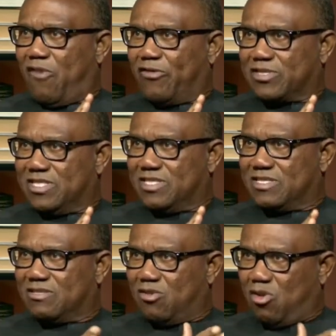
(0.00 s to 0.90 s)

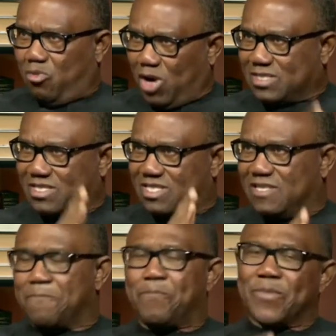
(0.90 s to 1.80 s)
offices or
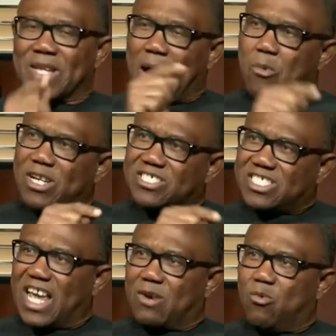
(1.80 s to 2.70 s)
places. Can we
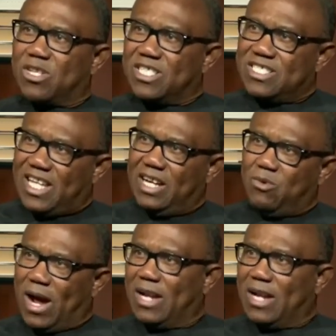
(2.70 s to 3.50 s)
check what he did